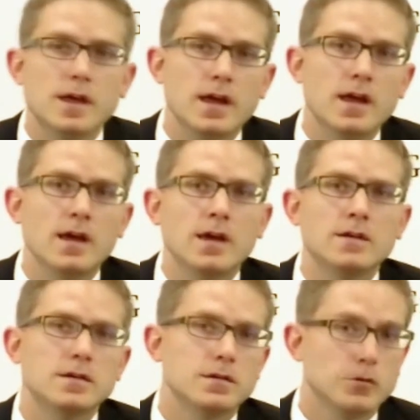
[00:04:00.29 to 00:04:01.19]

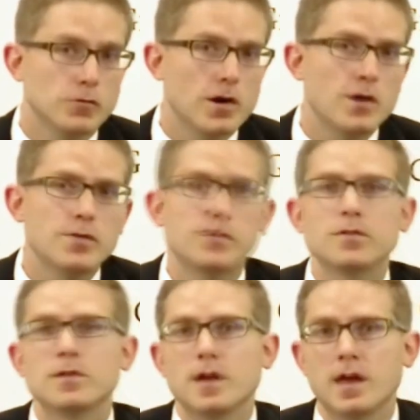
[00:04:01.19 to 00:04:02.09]
and
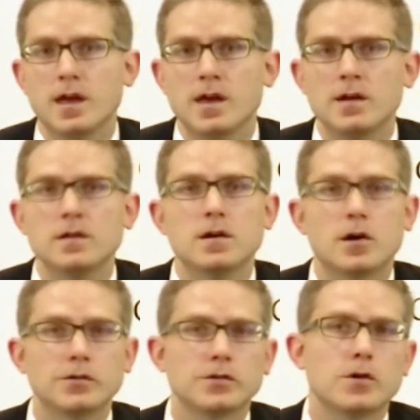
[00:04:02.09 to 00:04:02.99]
growth and
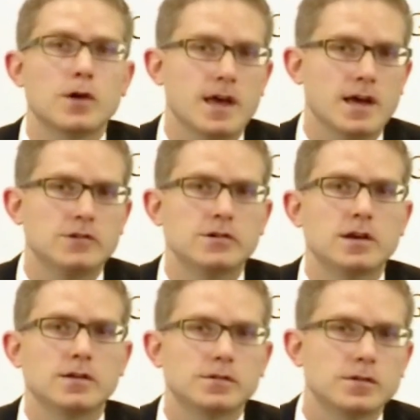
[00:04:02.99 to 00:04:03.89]
also a hedge
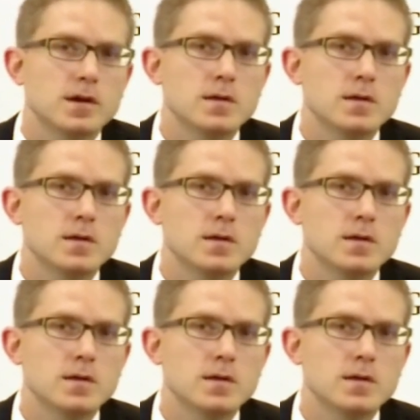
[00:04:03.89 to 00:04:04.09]
against